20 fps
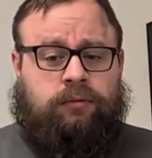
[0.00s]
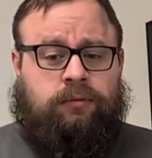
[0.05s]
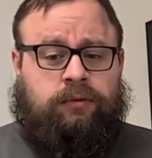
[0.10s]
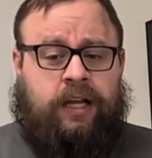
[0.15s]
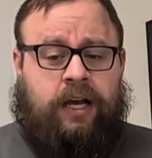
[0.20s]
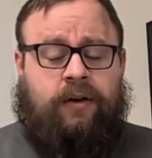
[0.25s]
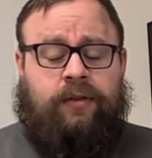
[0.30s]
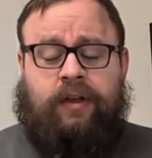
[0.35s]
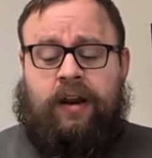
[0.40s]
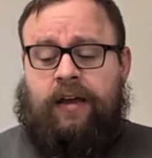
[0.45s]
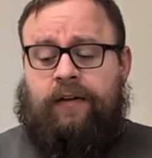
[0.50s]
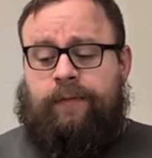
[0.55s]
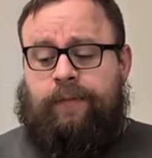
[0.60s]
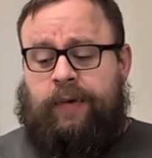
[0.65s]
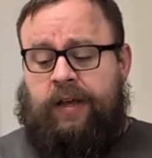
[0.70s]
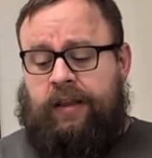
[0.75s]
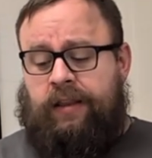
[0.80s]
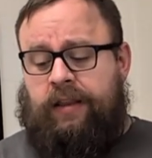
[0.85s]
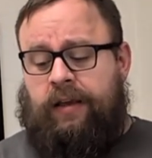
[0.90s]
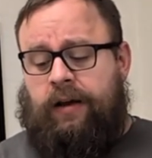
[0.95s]
Now that I've
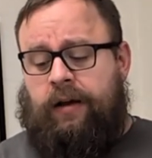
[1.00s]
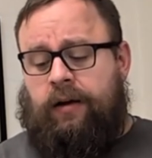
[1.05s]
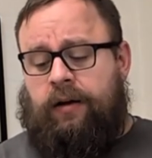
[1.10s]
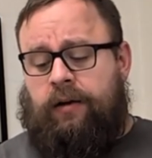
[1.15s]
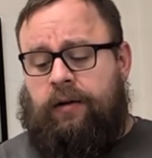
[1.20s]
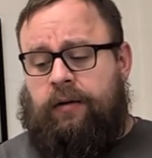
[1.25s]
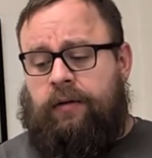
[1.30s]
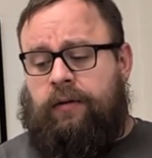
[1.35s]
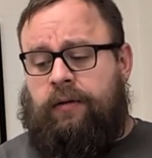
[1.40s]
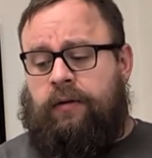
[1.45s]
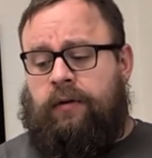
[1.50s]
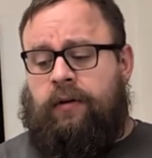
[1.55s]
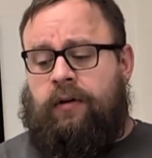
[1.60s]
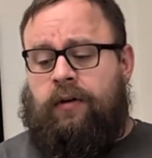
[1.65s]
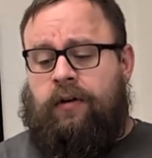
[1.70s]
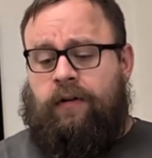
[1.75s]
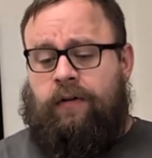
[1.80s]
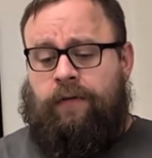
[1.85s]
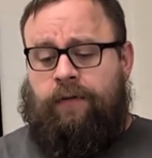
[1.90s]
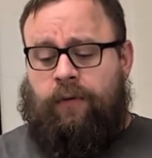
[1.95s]
been there
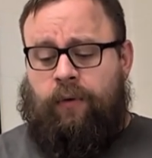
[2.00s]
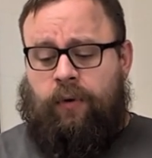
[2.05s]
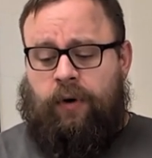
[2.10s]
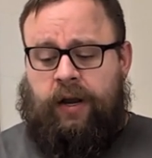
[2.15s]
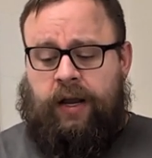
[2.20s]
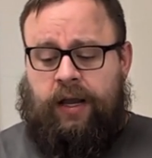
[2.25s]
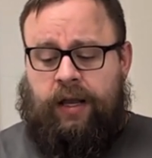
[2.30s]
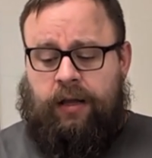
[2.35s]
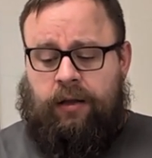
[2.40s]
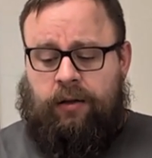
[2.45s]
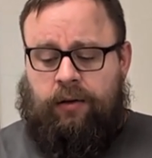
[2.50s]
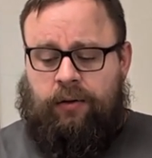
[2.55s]
for a